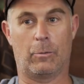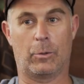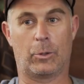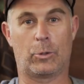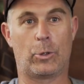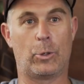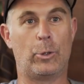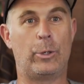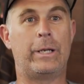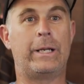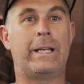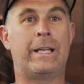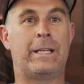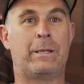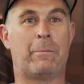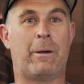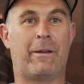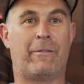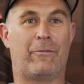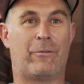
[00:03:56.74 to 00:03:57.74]
recruited
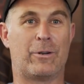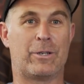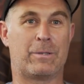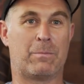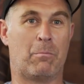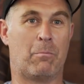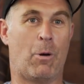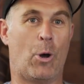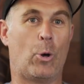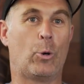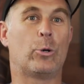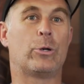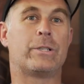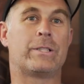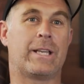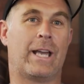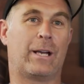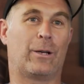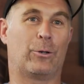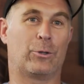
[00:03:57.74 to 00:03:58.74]
into my first
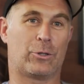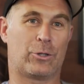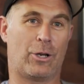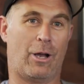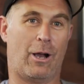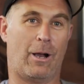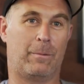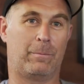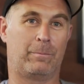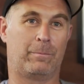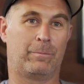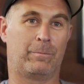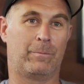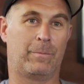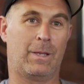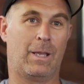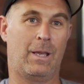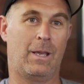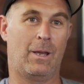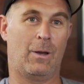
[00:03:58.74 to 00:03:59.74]
motorcycle shop
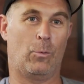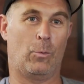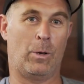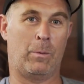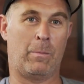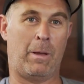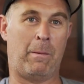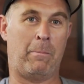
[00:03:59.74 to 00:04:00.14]
when